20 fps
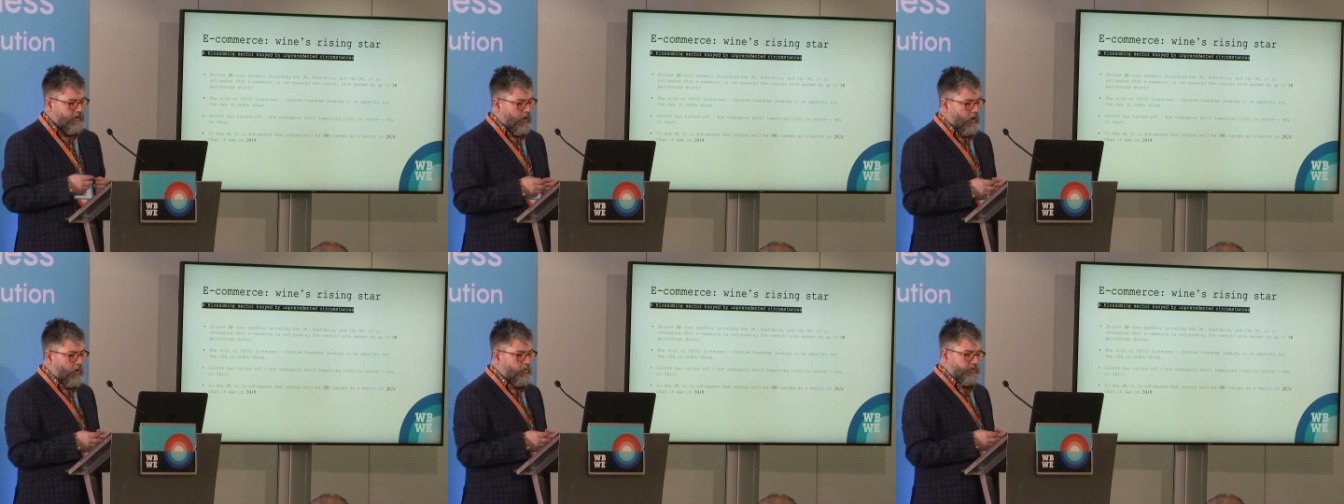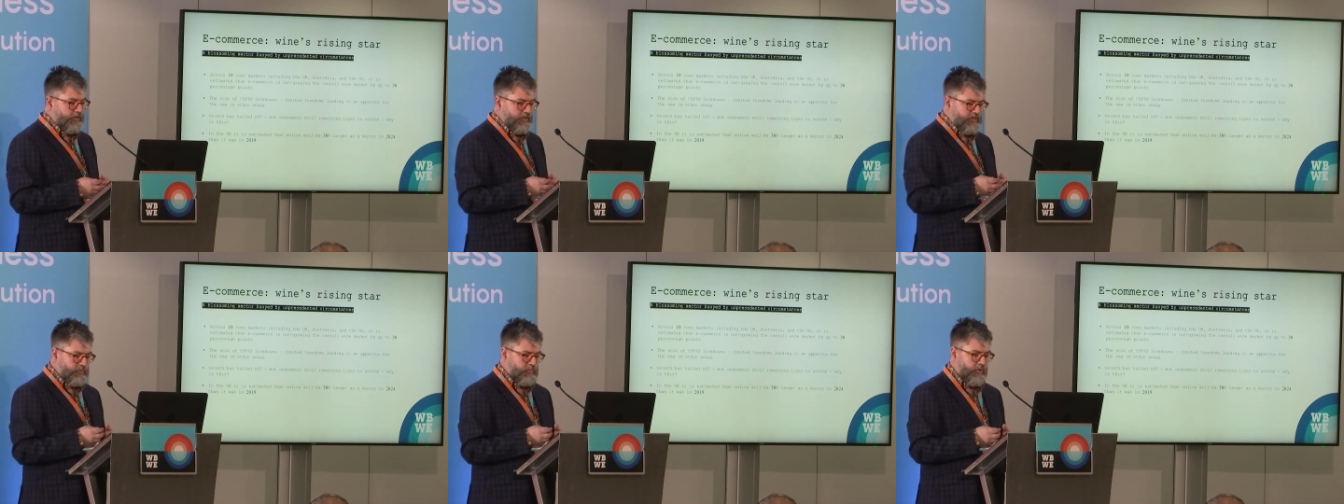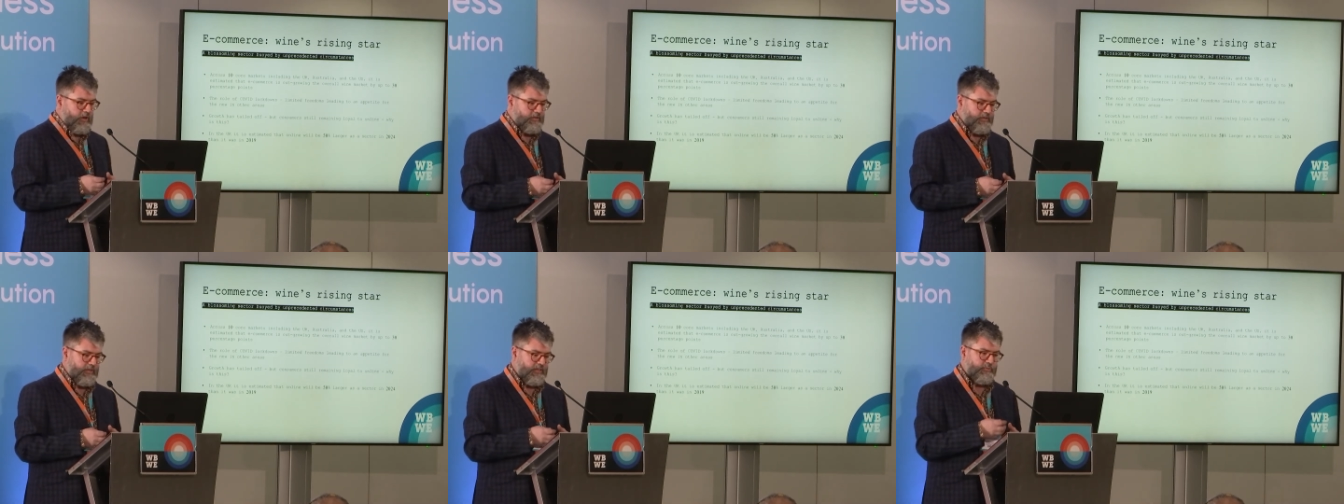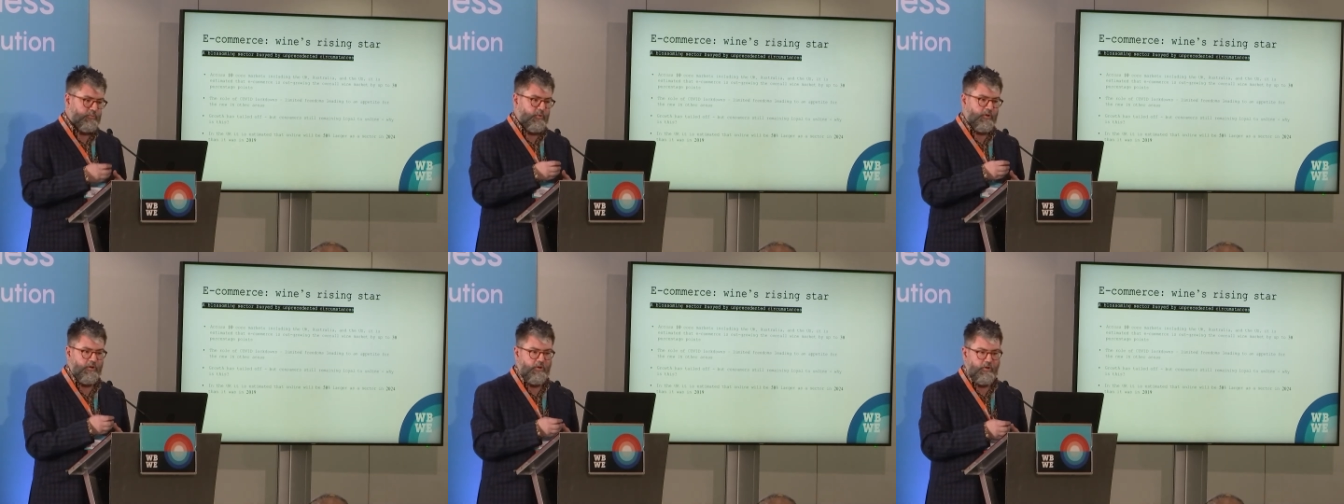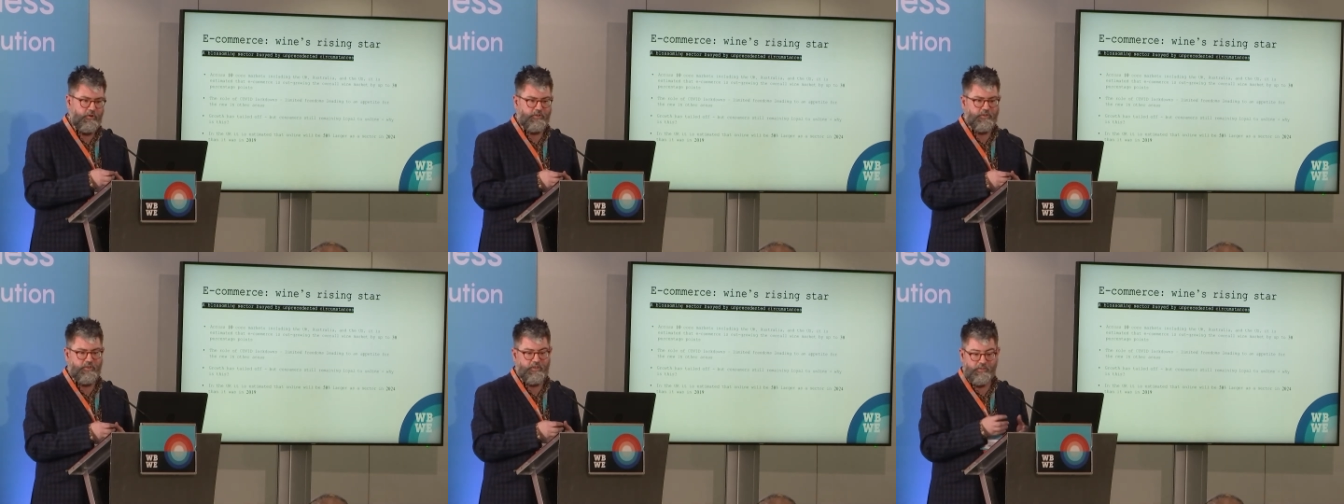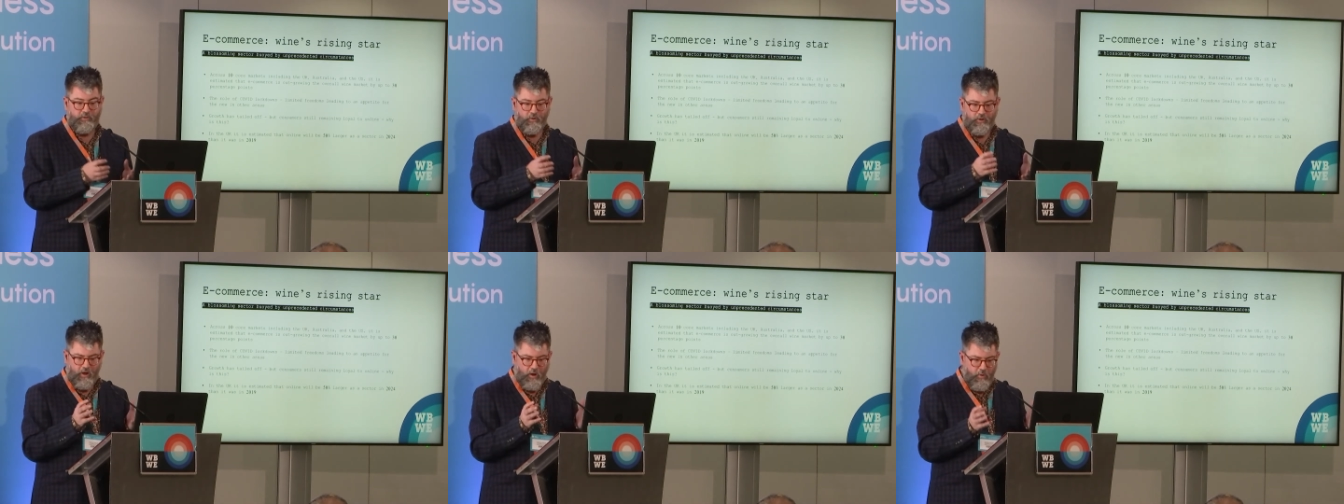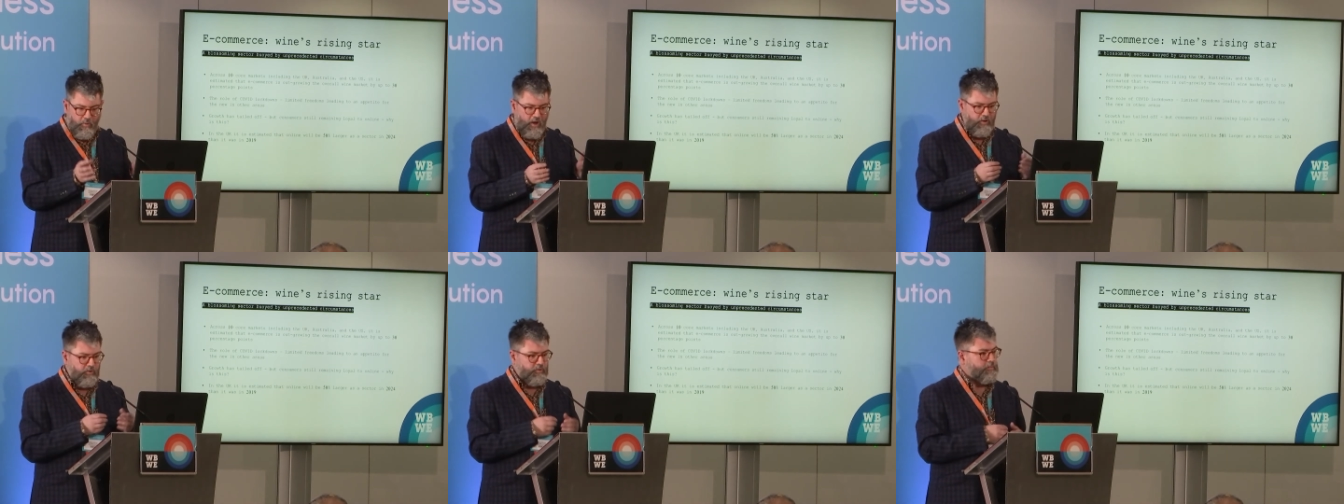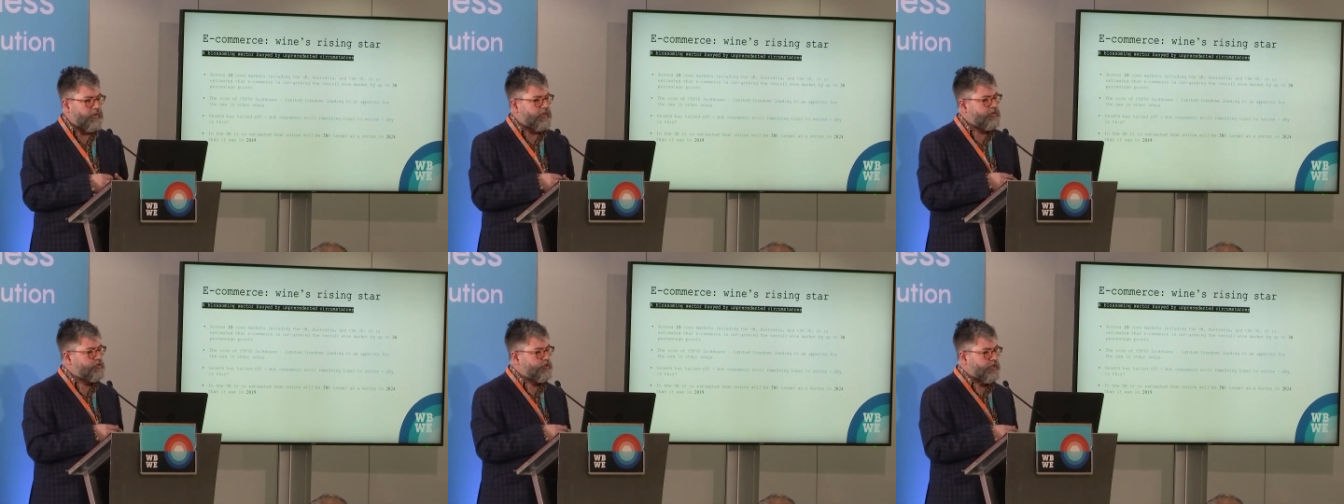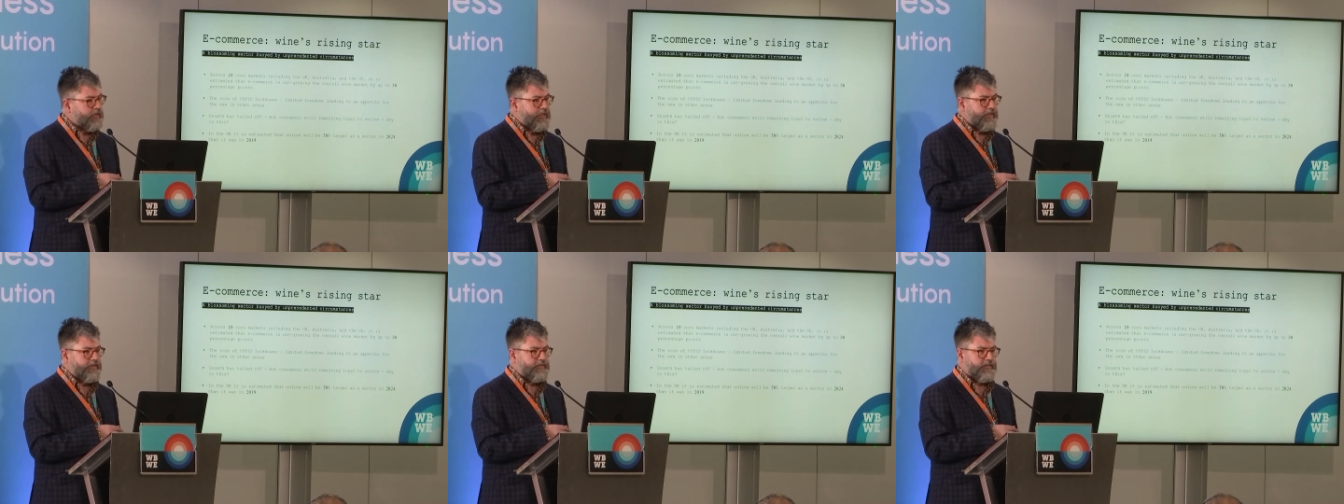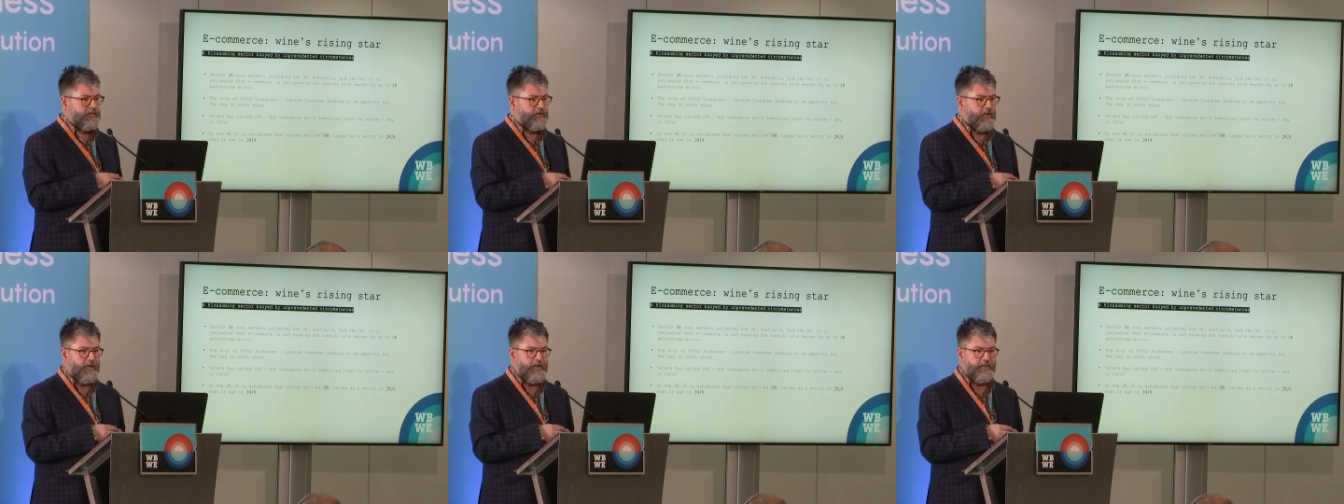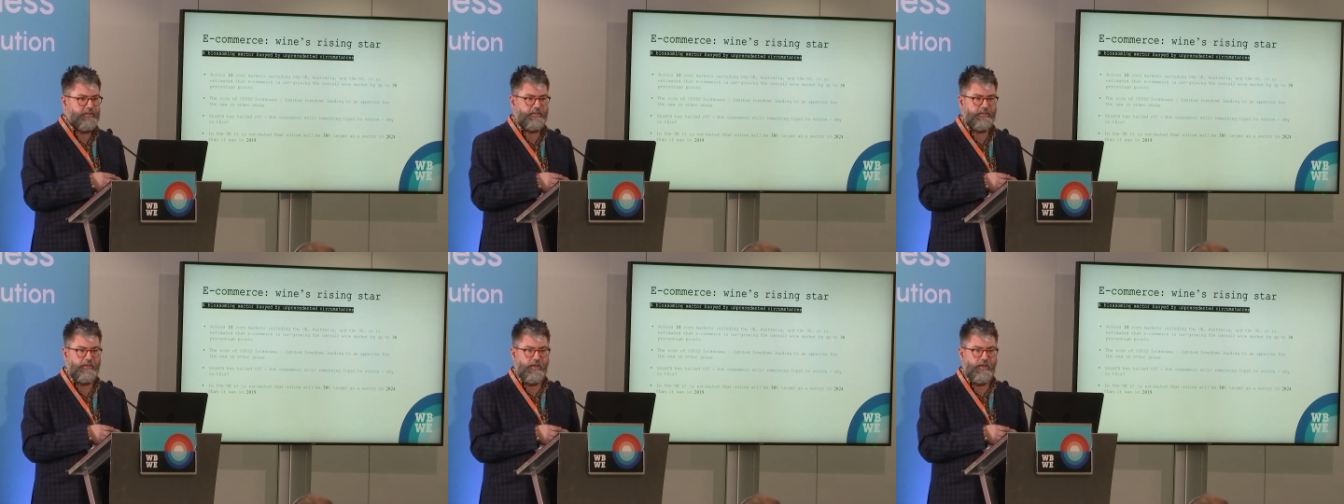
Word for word: Oh, this one. This one look, This will go well with my chicken tonight.